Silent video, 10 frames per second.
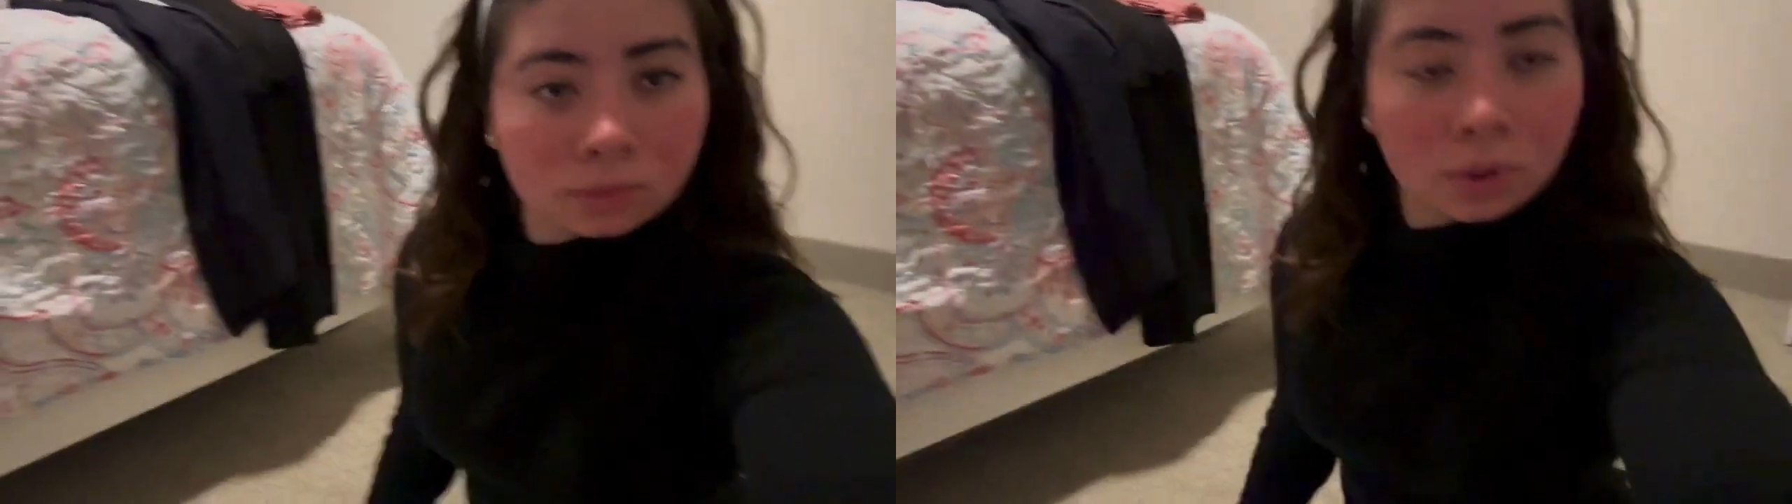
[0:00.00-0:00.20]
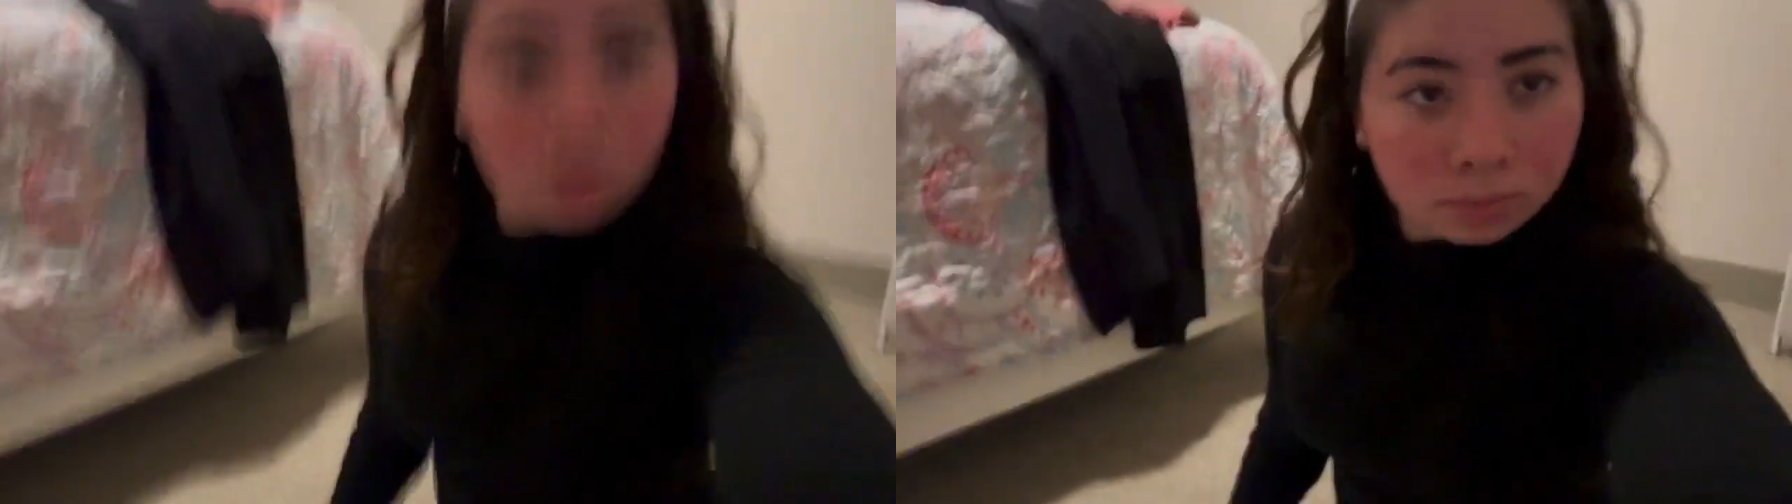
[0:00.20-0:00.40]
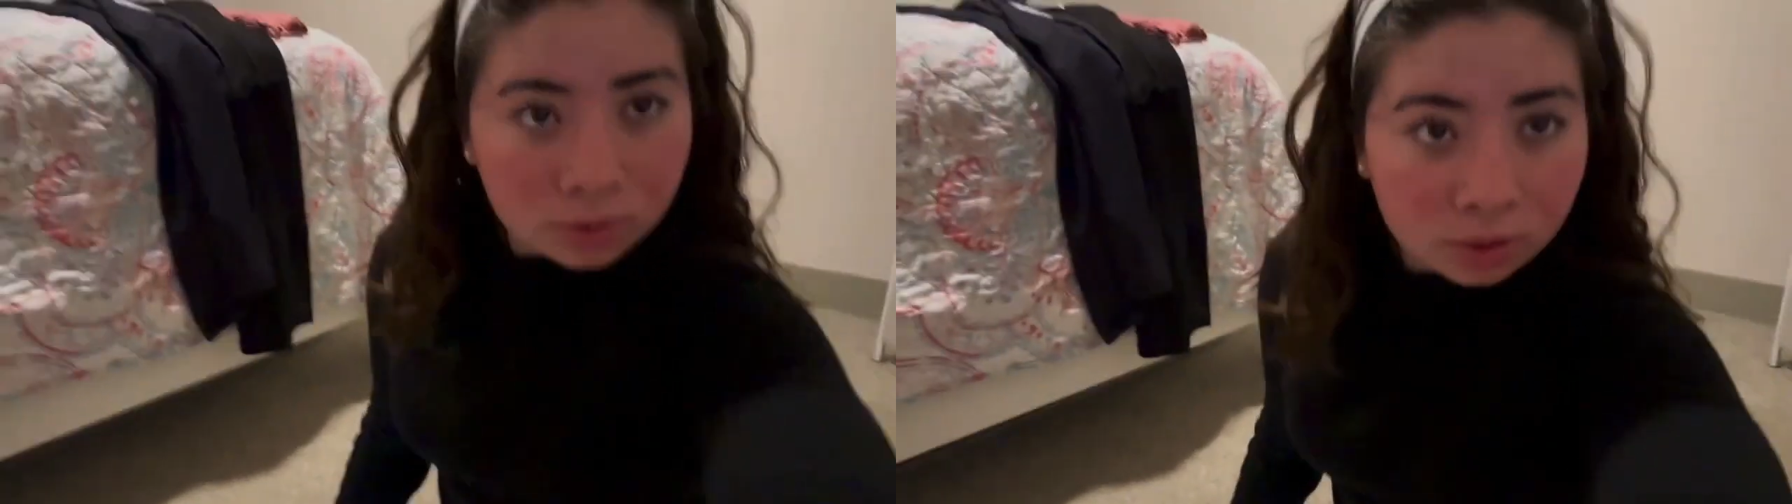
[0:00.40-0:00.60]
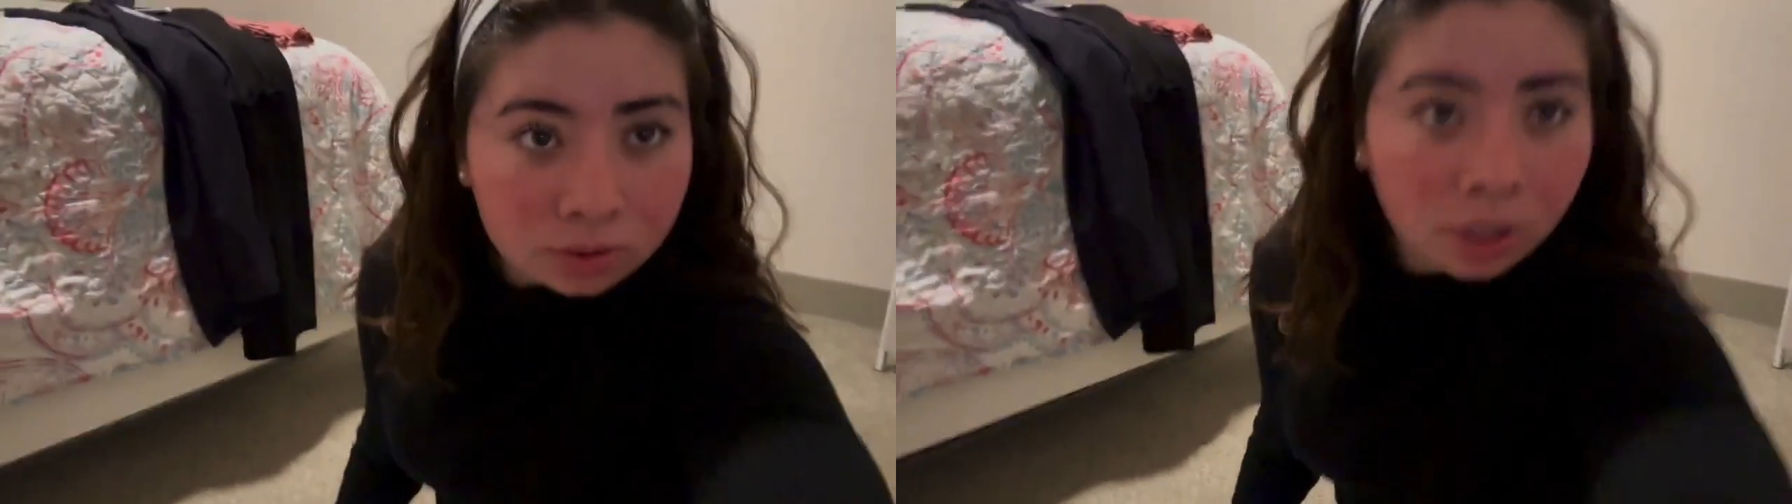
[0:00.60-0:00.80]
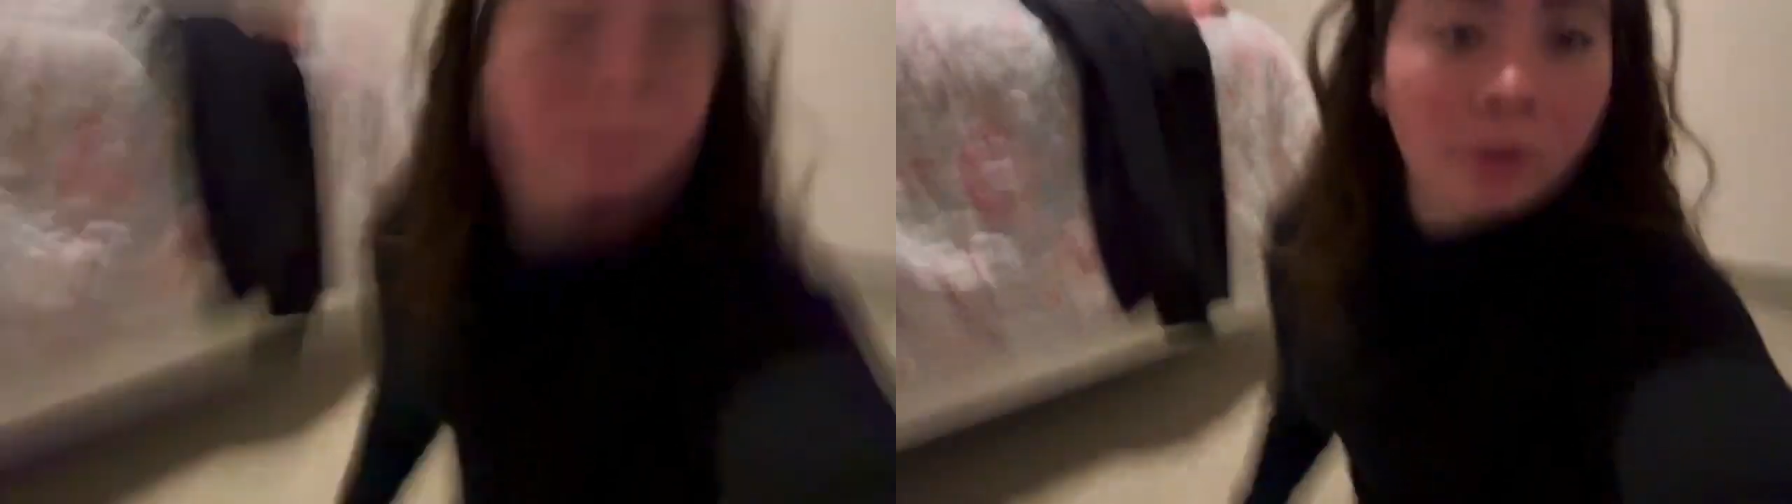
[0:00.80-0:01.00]
I'm so
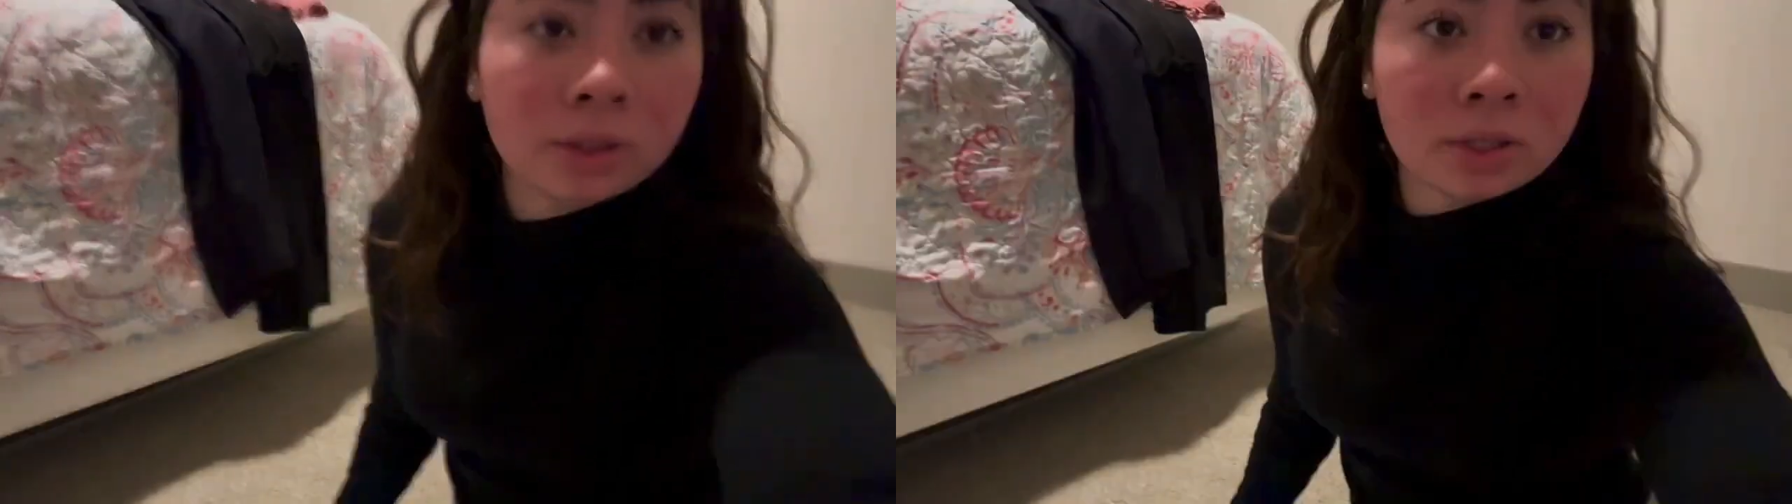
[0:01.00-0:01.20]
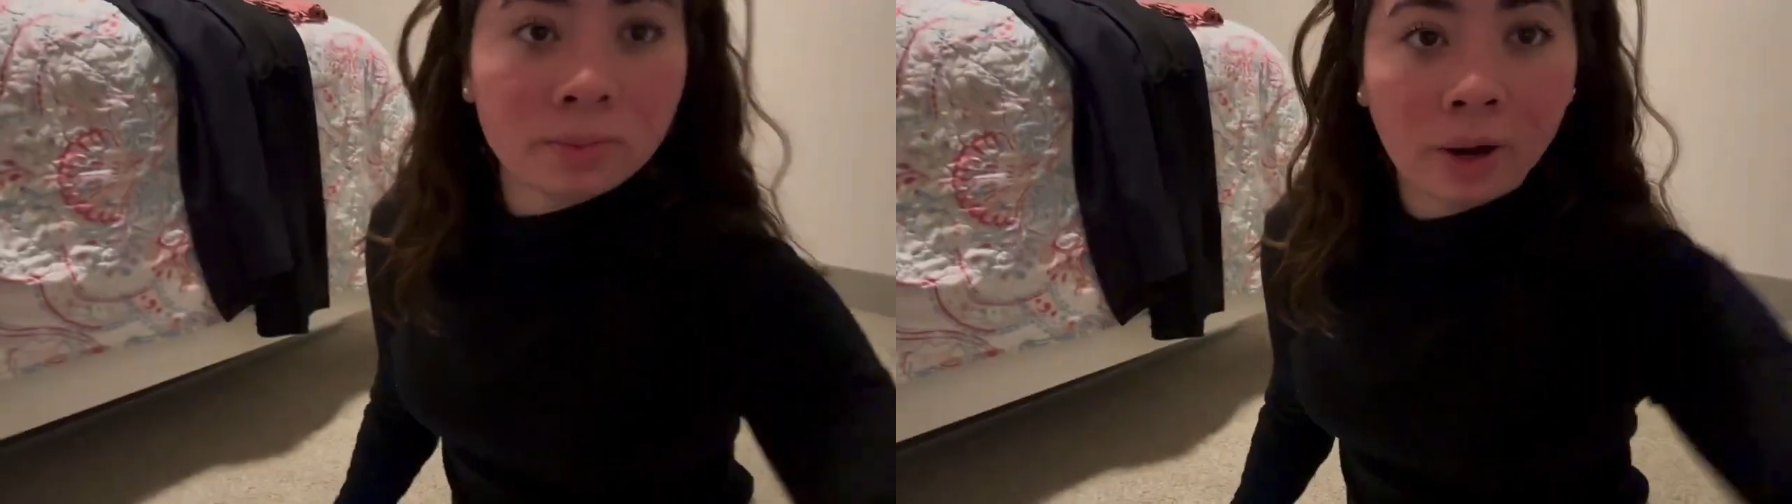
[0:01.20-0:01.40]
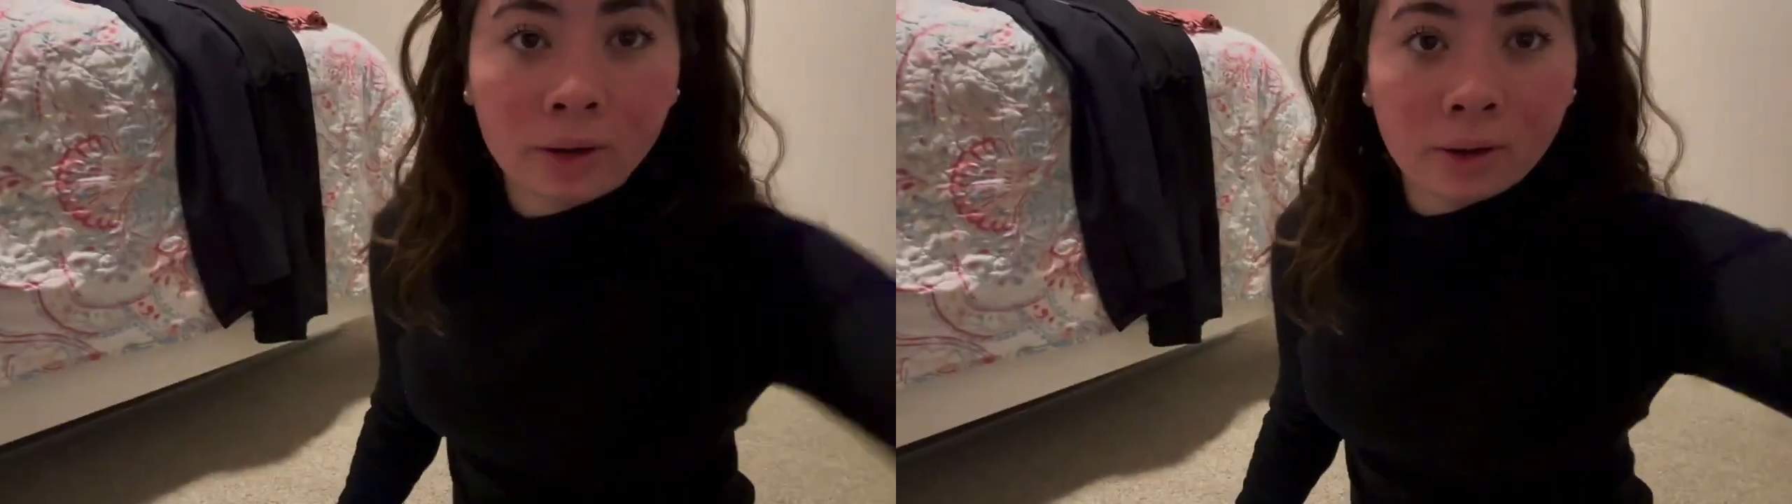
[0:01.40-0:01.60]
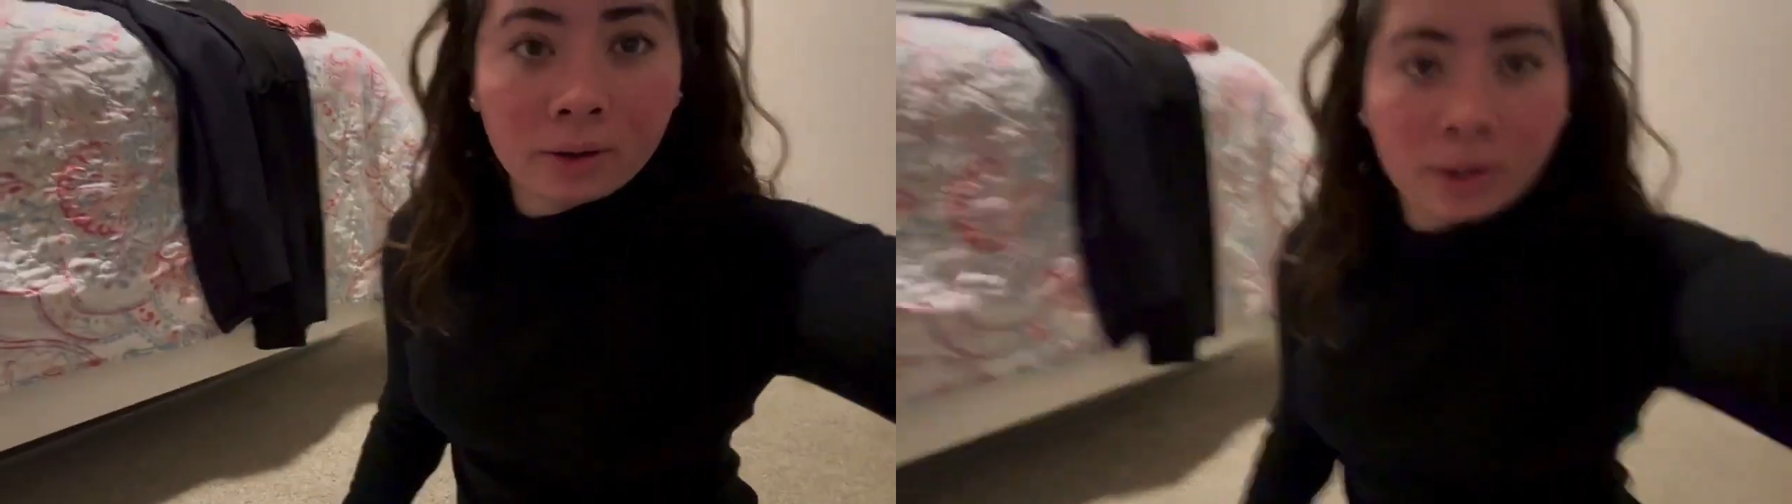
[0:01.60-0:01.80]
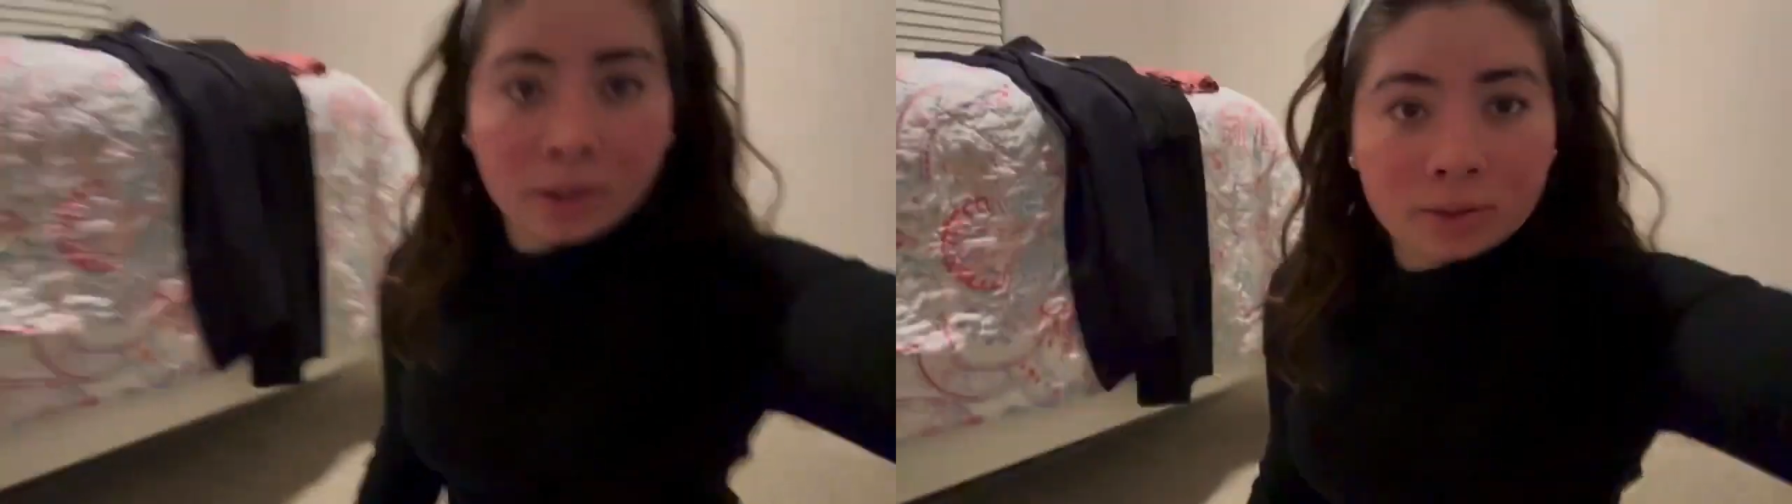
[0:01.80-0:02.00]
sorry about this background,
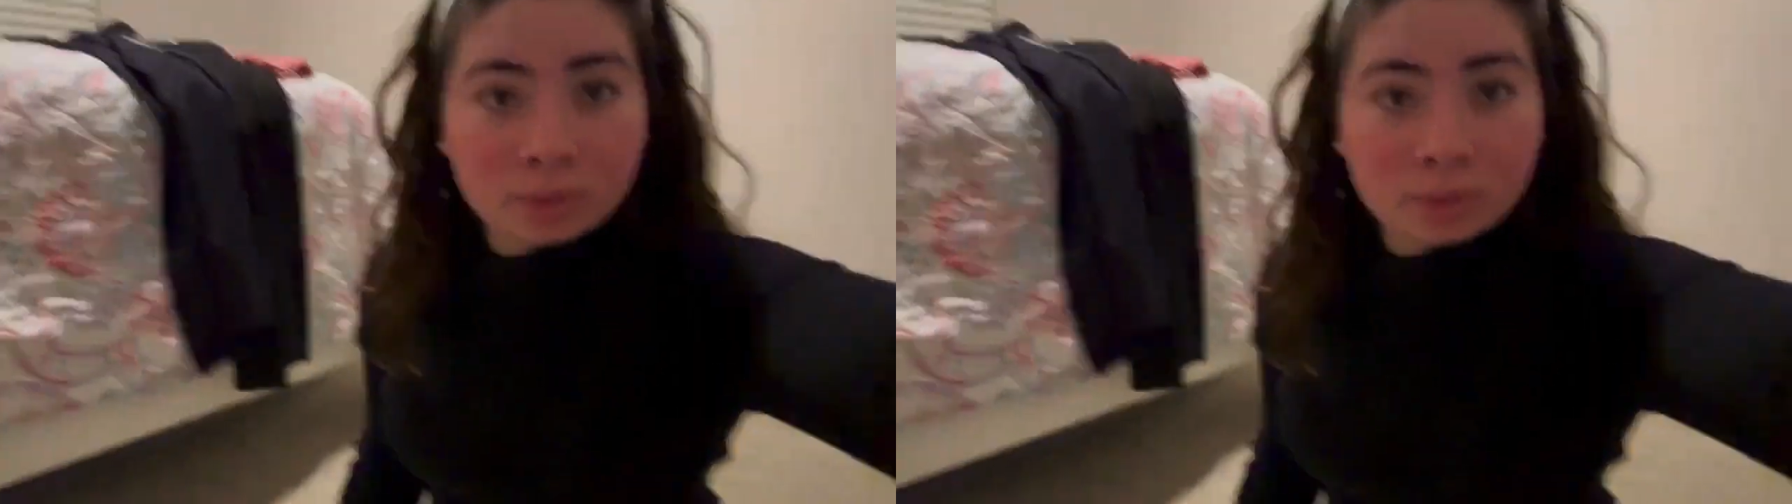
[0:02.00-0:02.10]
guys.